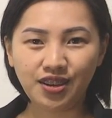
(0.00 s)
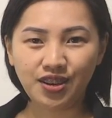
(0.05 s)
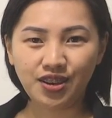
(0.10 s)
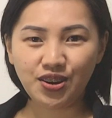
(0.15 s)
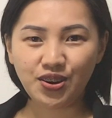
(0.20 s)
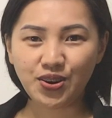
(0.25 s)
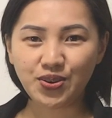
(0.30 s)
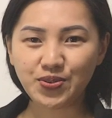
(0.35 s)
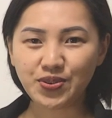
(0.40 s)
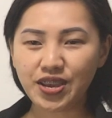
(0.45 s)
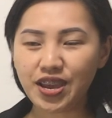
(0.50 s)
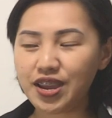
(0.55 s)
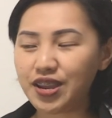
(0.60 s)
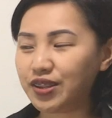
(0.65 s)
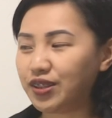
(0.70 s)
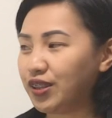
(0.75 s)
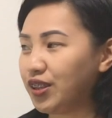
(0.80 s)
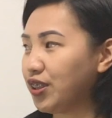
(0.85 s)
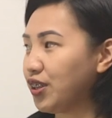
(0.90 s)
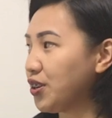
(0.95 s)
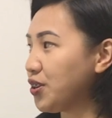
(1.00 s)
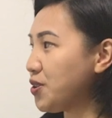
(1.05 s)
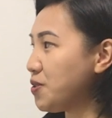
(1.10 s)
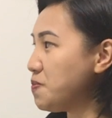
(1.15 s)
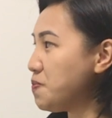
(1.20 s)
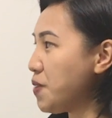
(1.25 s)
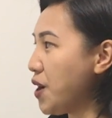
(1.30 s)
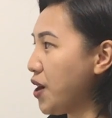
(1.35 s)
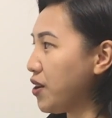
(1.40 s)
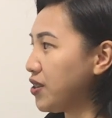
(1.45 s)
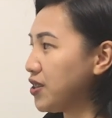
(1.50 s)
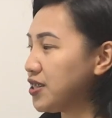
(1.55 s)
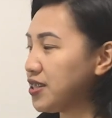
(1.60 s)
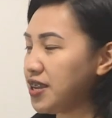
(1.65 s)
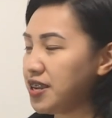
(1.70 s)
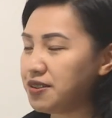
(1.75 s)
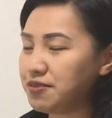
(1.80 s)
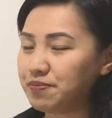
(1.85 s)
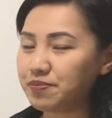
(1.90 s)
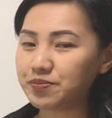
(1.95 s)
Okay, another comparison.
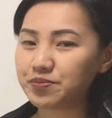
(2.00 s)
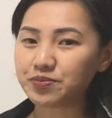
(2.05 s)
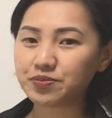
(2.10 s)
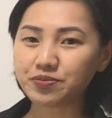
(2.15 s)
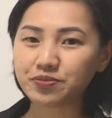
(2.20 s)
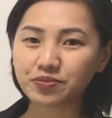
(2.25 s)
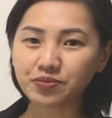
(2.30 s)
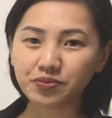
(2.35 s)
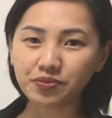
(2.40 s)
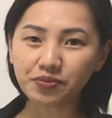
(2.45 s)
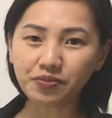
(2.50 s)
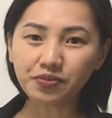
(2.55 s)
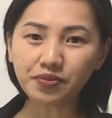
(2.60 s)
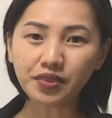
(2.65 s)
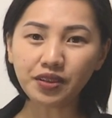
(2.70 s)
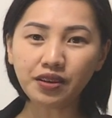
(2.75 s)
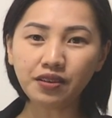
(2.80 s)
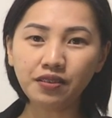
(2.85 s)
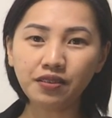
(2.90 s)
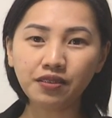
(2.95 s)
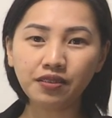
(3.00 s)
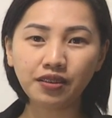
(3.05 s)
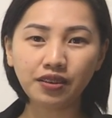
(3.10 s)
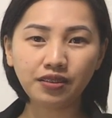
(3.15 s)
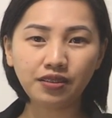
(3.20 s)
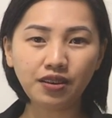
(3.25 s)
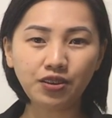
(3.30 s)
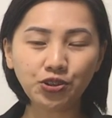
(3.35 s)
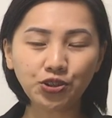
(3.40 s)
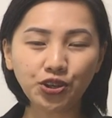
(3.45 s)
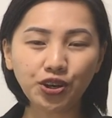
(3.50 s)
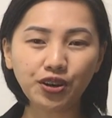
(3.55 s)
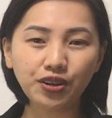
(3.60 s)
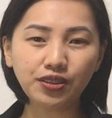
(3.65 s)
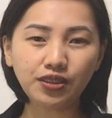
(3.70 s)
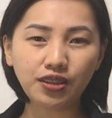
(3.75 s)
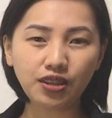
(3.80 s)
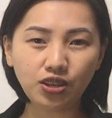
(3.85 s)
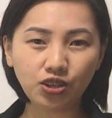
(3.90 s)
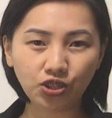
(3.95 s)
The teacher
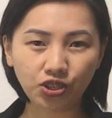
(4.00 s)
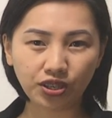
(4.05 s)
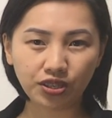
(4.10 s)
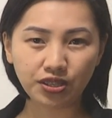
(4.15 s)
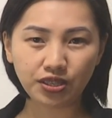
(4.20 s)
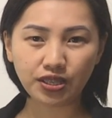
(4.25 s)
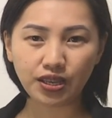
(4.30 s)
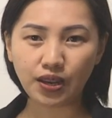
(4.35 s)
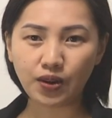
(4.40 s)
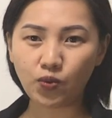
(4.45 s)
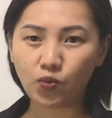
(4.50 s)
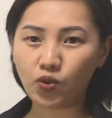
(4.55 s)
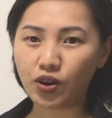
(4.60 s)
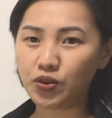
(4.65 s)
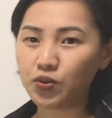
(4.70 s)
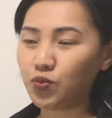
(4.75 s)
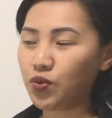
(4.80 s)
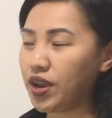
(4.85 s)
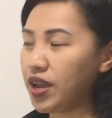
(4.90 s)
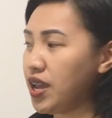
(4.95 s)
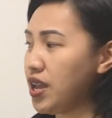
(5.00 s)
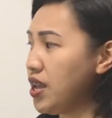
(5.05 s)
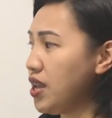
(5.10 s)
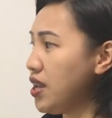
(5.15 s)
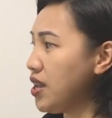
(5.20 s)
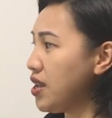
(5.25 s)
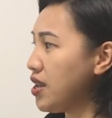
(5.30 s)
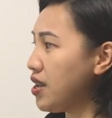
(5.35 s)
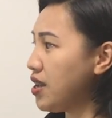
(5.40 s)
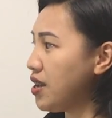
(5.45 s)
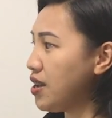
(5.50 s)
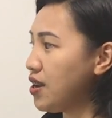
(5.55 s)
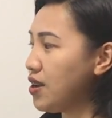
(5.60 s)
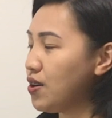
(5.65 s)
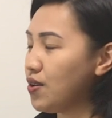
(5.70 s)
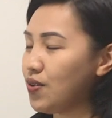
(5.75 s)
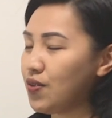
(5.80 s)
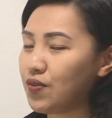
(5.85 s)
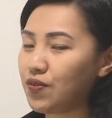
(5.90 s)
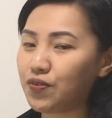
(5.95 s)
teaches in one way
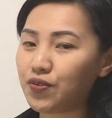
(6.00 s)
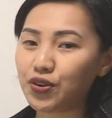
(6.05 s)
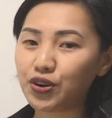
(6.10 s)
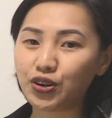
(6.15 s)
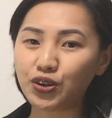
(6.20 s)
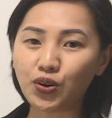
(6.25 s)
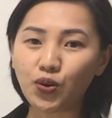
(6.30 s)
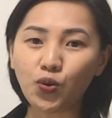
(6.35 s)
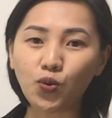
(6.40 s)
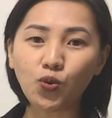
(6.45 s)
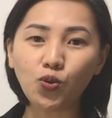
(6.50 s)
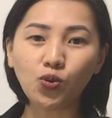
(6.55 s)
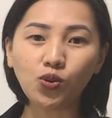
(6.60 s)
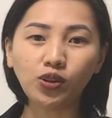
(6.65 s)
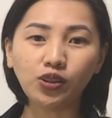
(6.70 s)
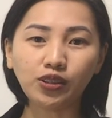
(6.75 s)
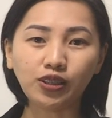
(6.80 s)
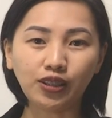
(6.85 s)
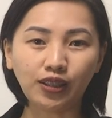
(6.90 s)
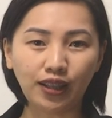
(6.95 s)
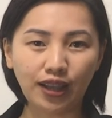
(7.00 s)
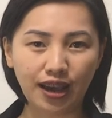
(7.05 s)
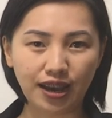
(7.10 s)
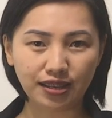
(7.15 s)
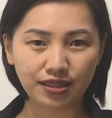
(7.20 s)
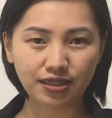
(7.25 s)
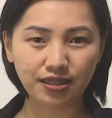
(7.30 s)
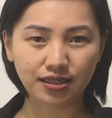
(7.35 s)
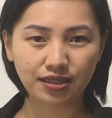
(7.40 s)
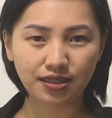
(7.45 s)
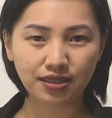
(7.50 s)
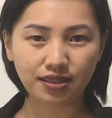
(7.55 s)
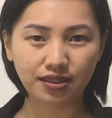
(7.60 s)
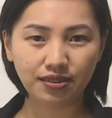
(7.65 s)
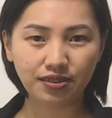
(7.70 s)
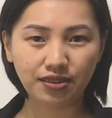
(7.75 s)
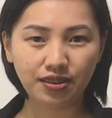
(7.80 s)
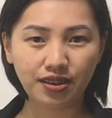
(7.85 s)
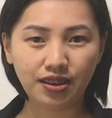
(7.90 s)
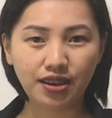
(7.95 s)
for the whole class,
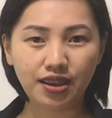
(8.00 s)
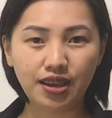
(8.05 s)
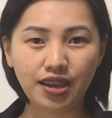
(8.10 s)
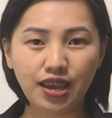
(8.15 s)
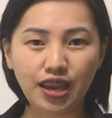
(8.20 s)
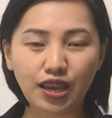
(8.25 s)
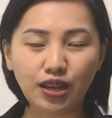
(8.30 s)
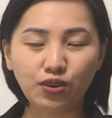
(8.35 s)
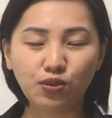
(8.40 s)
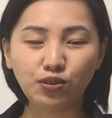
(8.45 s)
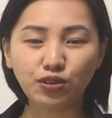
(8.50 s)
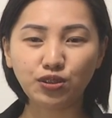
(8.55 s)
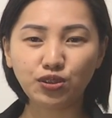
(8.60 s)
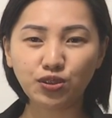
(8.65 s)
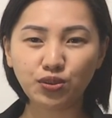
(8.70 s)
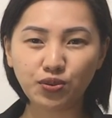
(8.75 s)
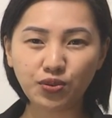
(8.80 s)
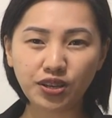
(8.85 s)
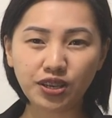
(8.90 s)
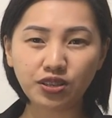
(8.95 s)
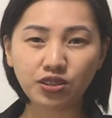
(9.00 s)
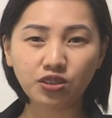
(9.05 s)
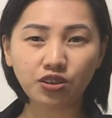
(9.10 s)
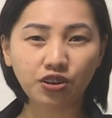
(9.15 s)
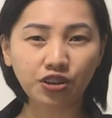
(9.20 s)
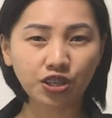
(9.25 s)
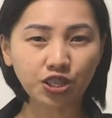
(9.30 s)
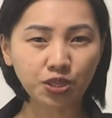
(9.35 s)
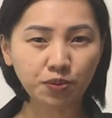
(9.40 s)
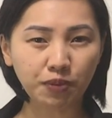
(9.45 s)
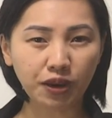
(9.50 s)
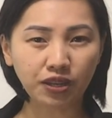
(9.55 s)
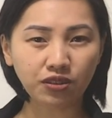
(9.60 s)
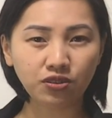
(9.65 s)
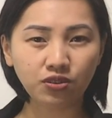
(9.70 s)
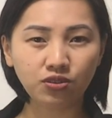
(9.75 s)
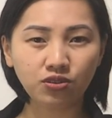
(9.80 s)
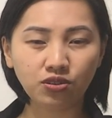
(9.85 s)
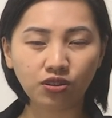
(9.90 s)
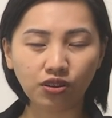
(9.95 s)
and all students are
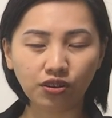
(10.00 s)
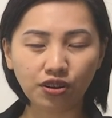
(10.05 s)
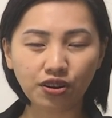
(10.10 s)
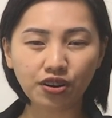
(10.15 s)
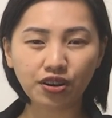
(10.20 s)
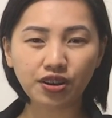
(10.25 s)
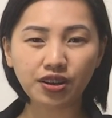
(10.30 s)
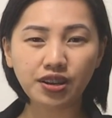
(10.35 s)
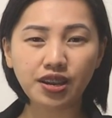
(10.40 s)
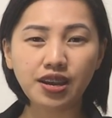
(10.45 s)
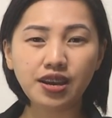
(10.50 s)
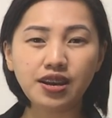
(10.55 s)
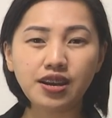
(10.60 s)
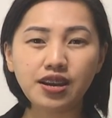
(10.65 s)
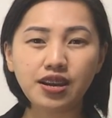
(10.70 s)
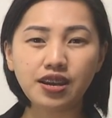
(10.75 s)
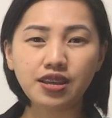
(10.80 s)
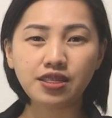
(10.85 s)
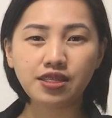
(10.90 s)
expected to learn in